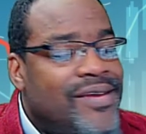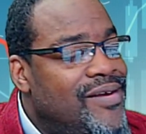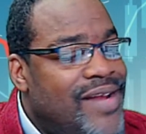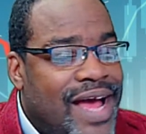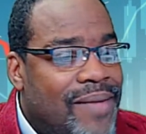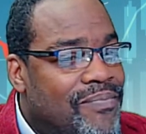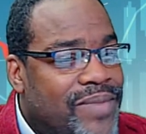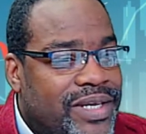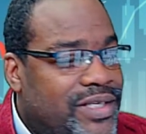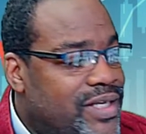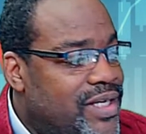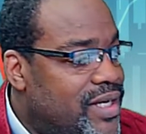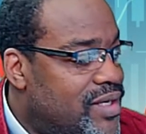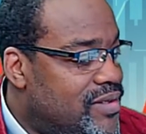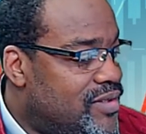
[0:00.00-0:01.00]
Not
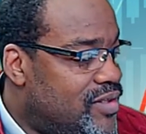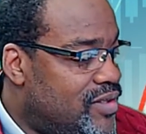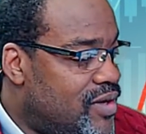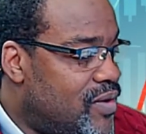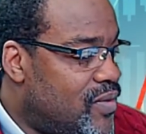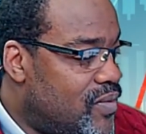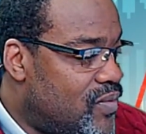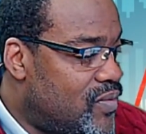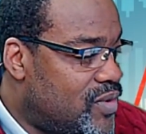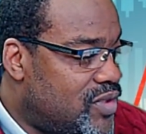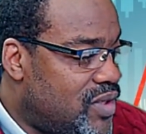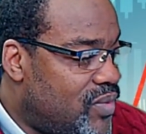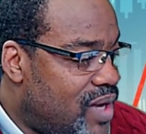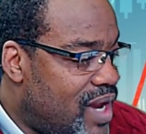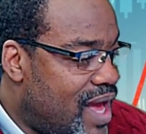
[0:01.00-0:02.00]
Michigan, so we'll
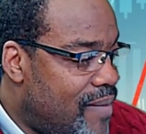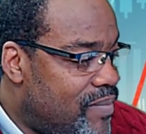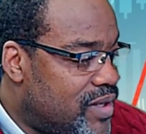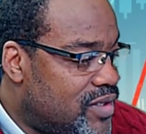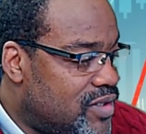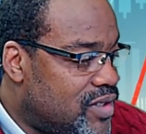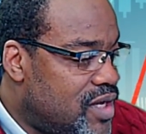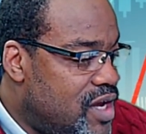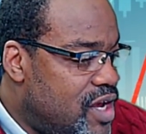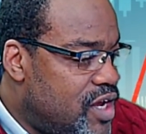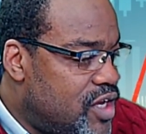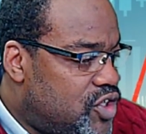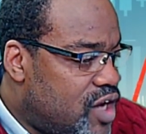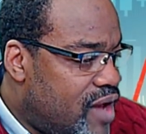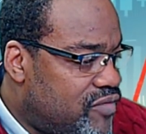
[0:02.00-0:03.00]
see what happens.
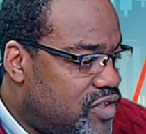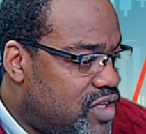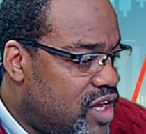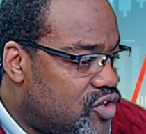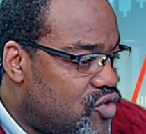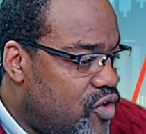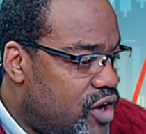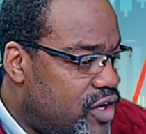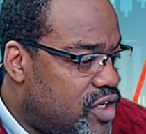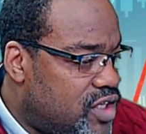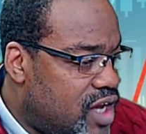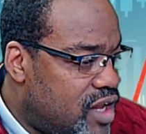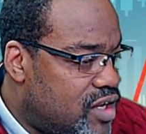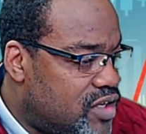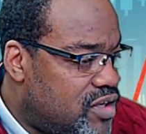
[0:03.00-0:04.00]
Joff says, going to
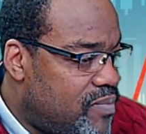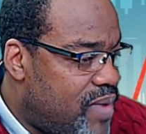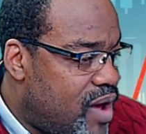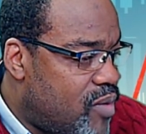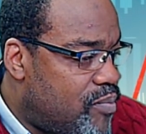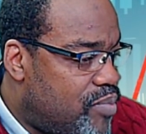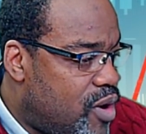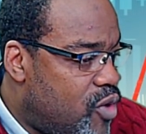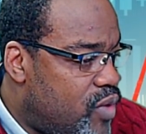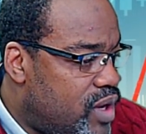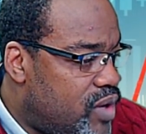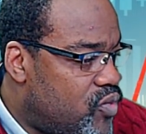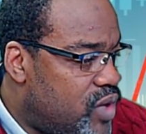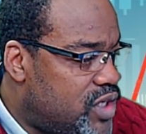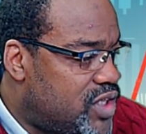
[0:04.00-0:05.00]
tell us about
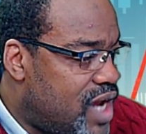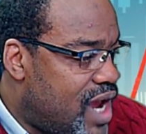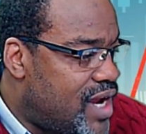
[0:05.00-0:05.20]
Boeing, which I